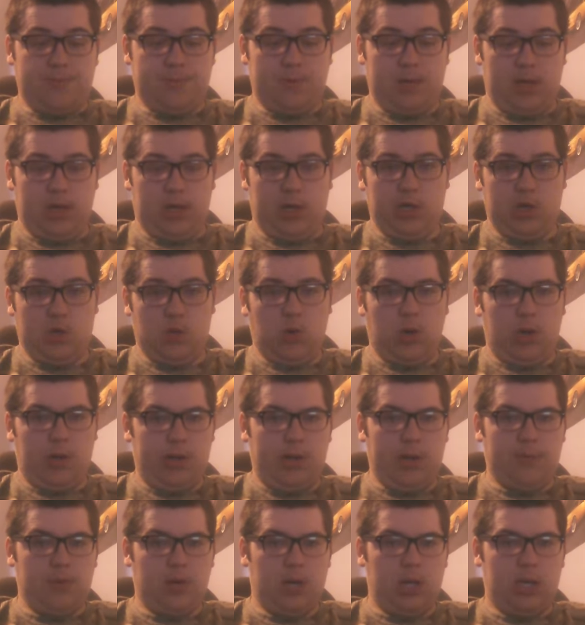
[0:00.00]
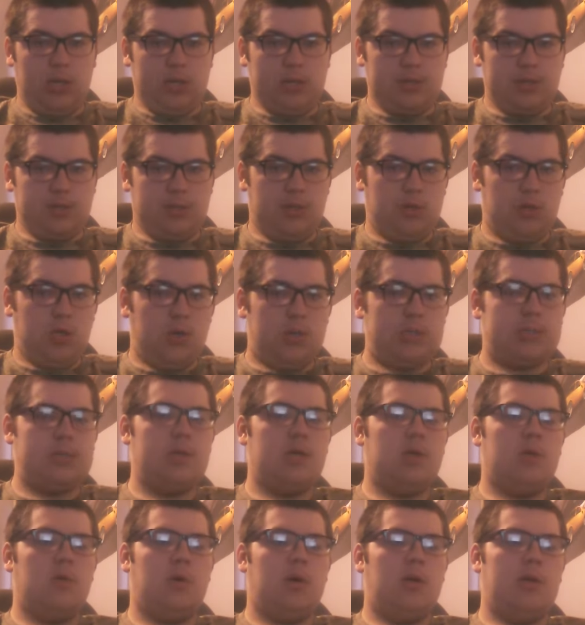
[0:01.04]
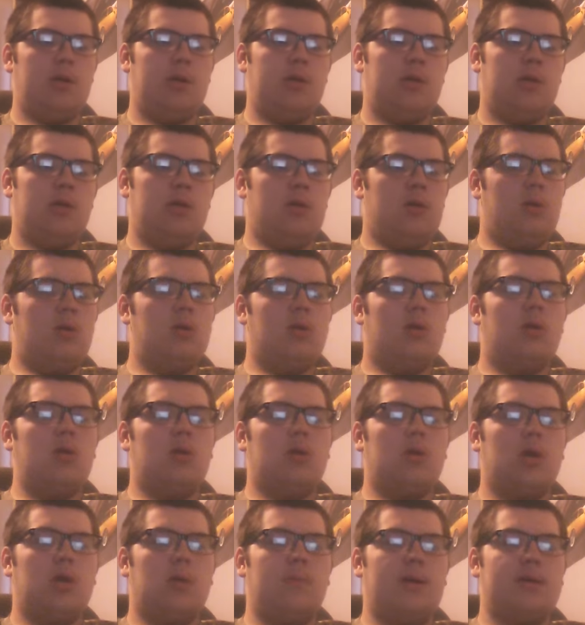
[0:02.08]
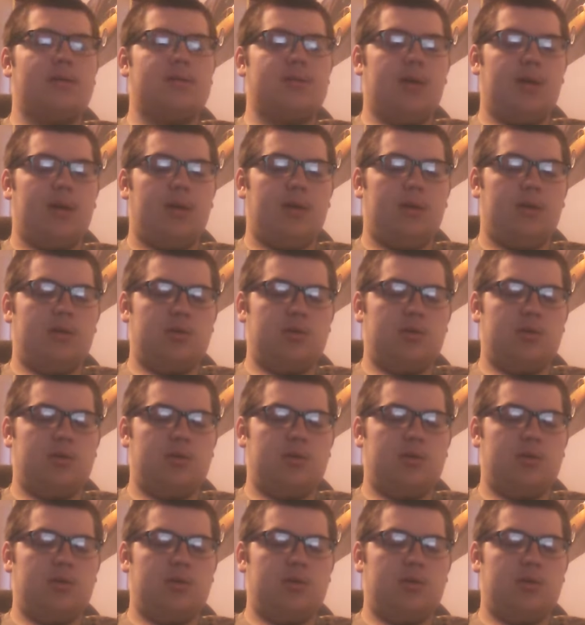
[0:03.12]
and good quality products, and you know it's good quality, come to my site.